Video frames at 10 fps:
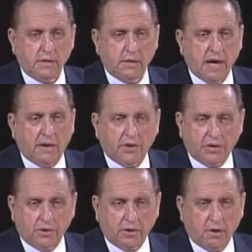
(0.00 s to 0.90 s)
have
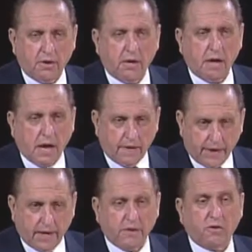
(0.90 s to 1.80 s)
endured, and
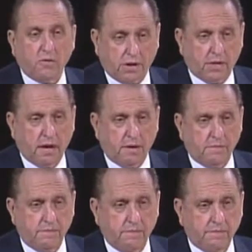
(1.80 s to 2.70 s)
then have
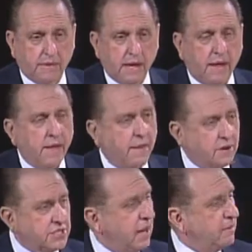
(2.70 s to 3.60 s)
overcome. There
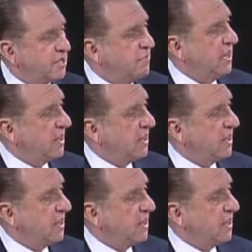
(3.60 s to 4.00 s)
seems to be an